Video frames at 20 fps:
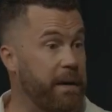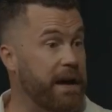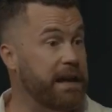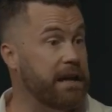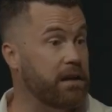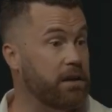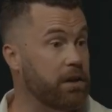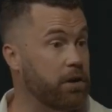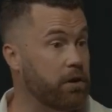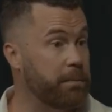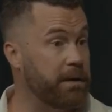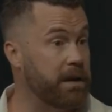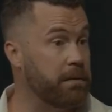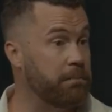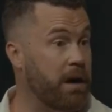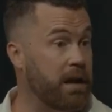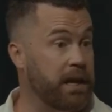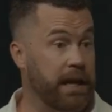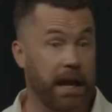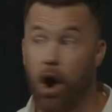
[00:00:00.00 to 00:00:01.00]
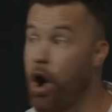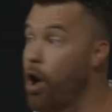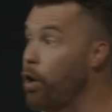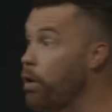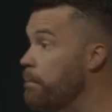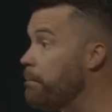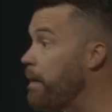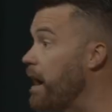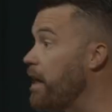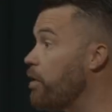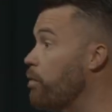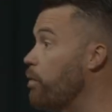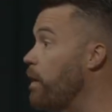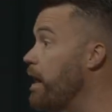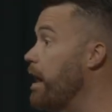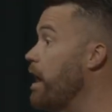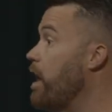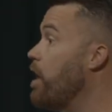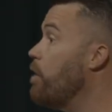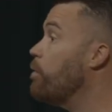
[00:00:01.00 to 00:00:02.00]
We'll pay you a little bit of money. Oh, and by the
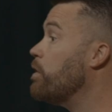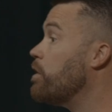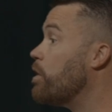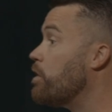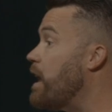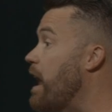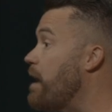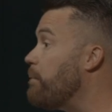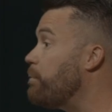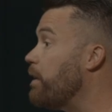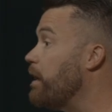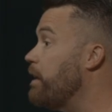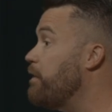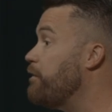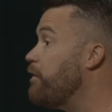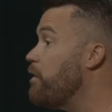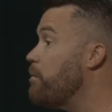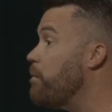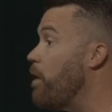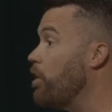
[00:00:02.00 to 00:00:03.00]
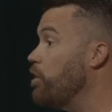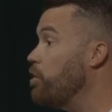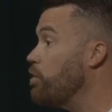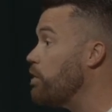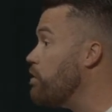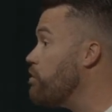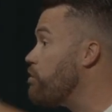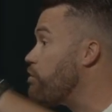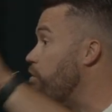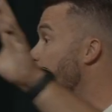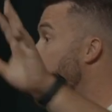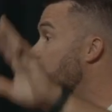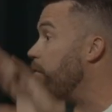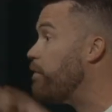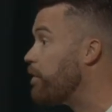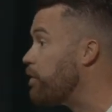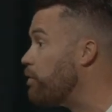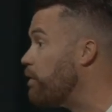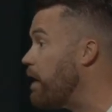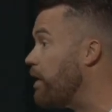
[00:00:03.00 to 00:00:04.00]
way, when you're not playing football, you can
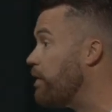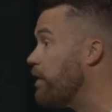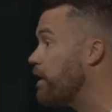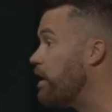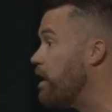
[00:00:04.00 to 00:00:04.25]
travel throughout